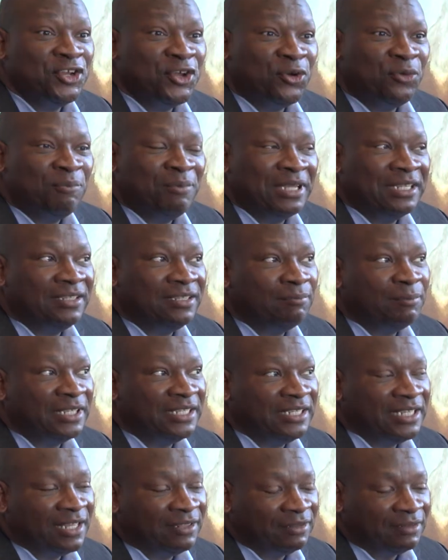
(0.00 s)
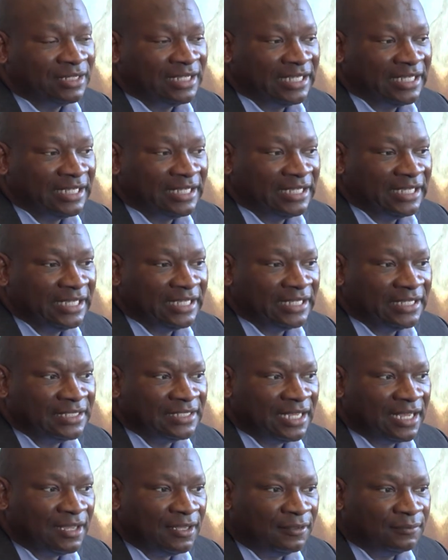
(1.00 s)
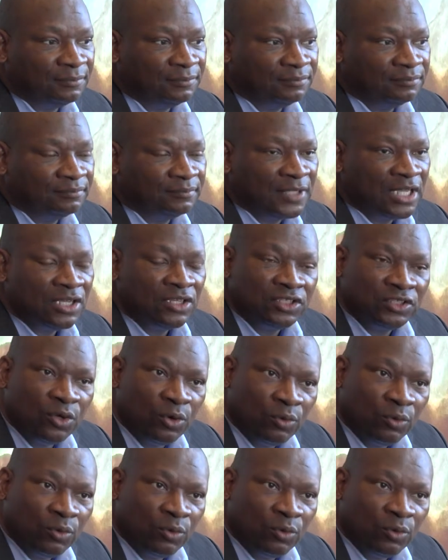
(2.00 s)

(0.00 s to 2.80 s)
He, he's had a major part of my success as well.